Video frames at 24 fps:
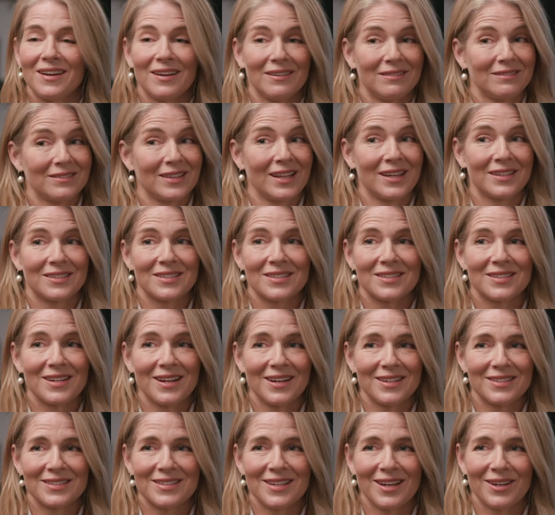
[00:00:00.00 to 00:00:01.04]
No, that does
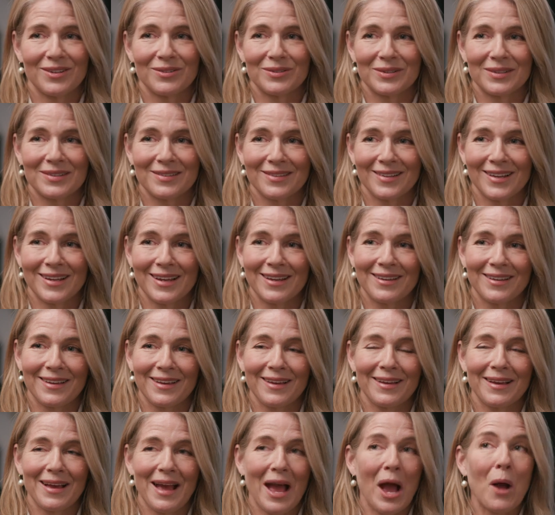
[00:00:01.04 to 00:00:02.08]
not sound like
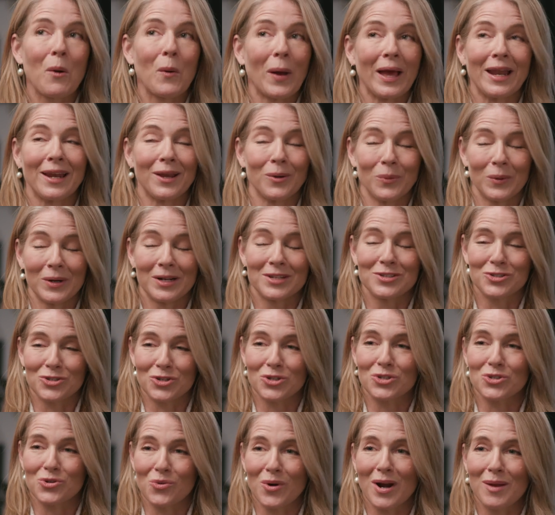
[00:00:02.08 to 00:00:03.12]
how anyone has
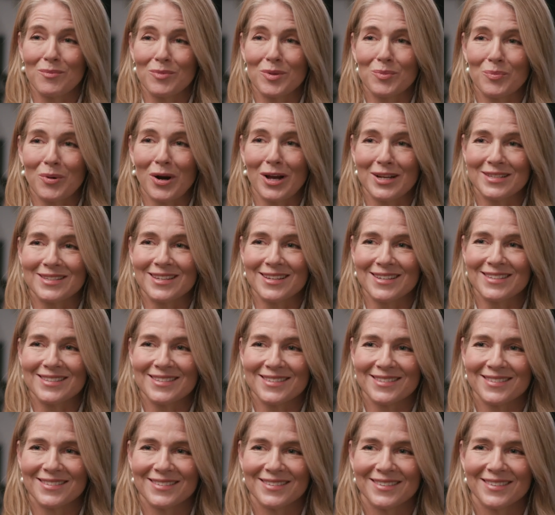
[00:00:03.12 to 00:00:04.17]
described the
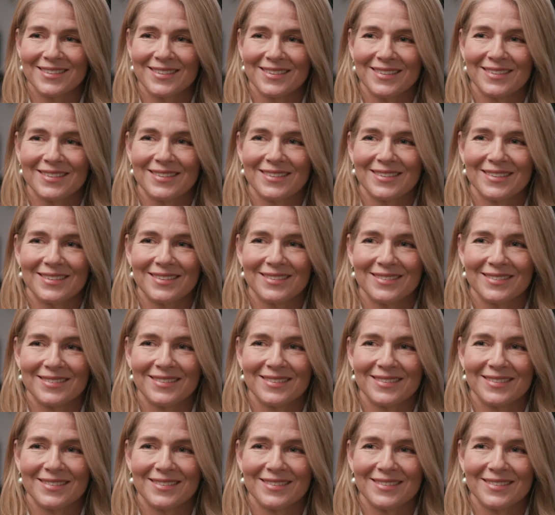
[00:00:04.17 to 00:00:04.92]
process. Interesting.